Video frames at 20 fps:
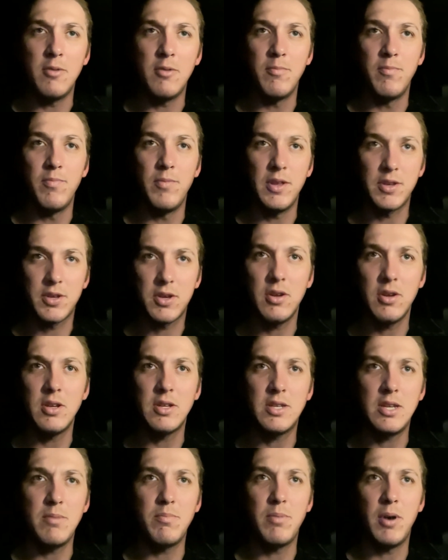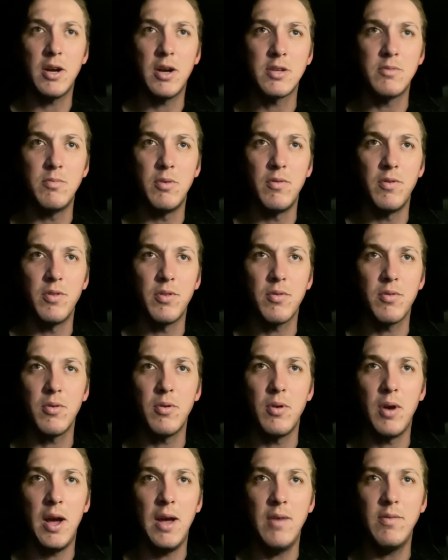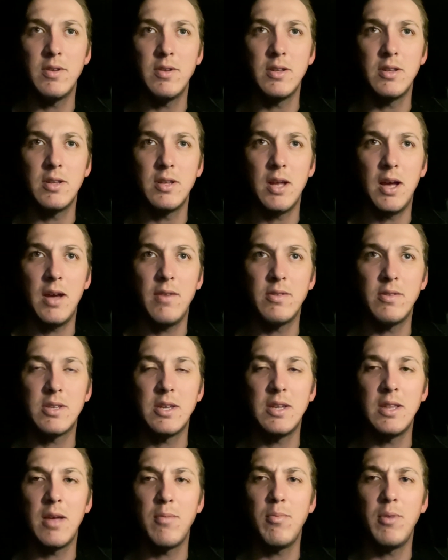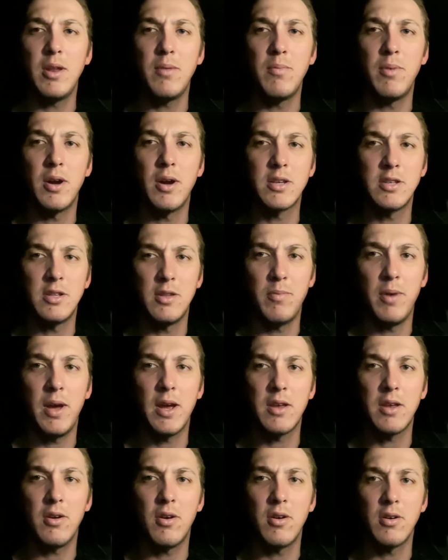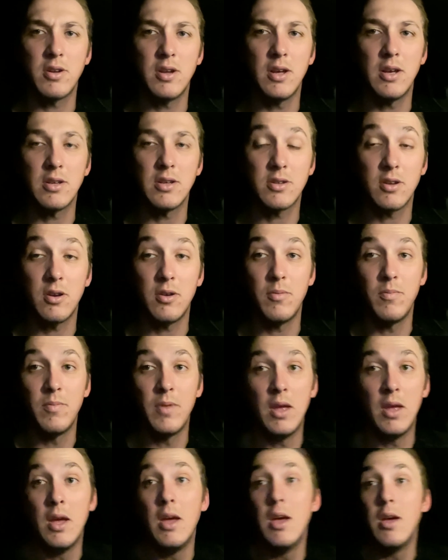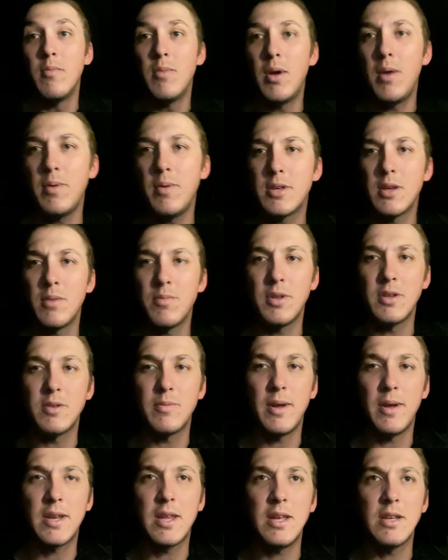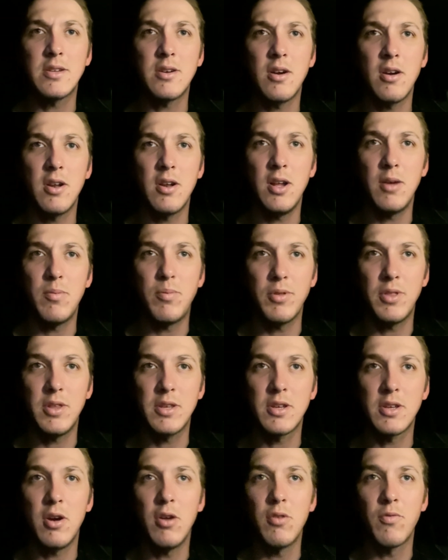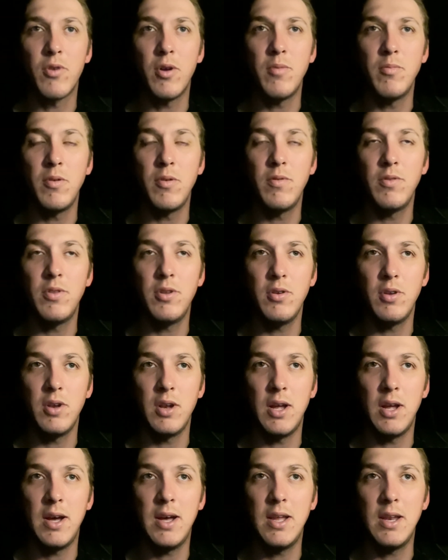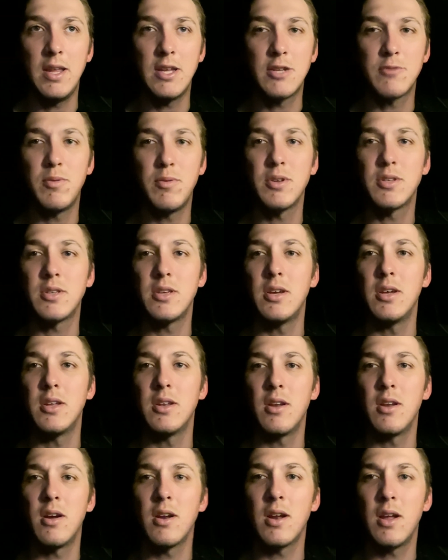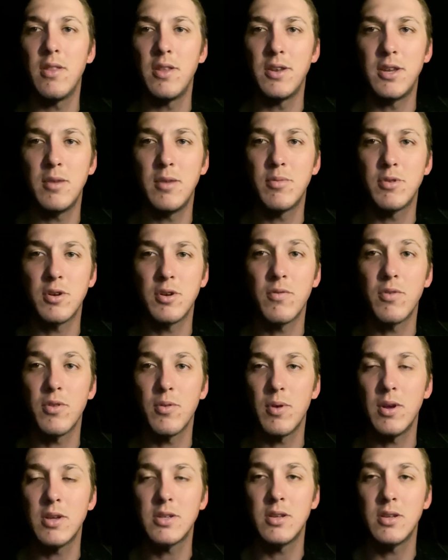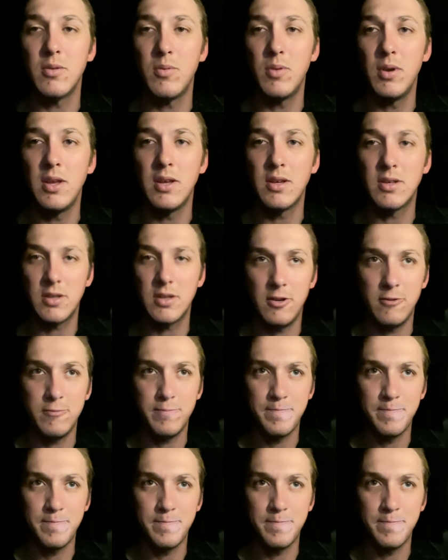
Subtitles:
It's good to see bucks moving through. I haven't seen that many bucks in the backyard yet, so maybe something's about to get started up with this cold front moving through tonight. It's supposed to knock down the temperature for the rest of the week, so